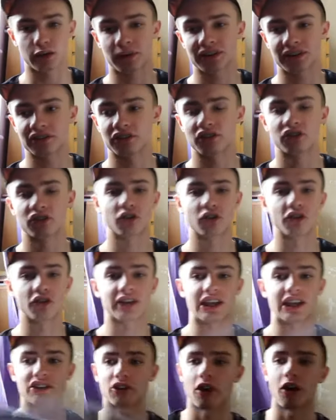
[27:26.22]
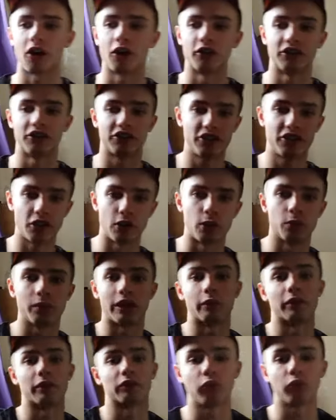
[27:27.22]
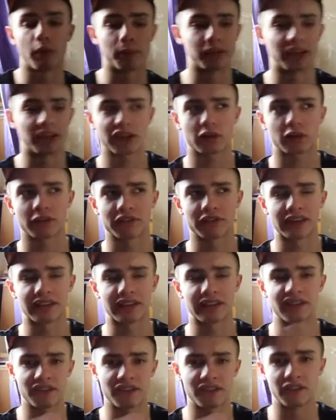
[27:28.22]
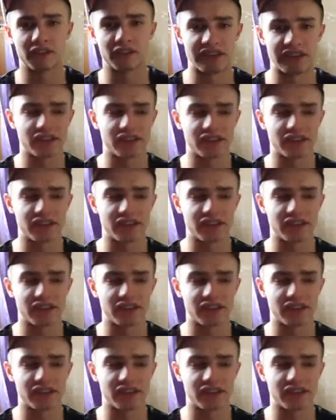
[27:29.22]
questions such as "on you." Whereas Robin said differently.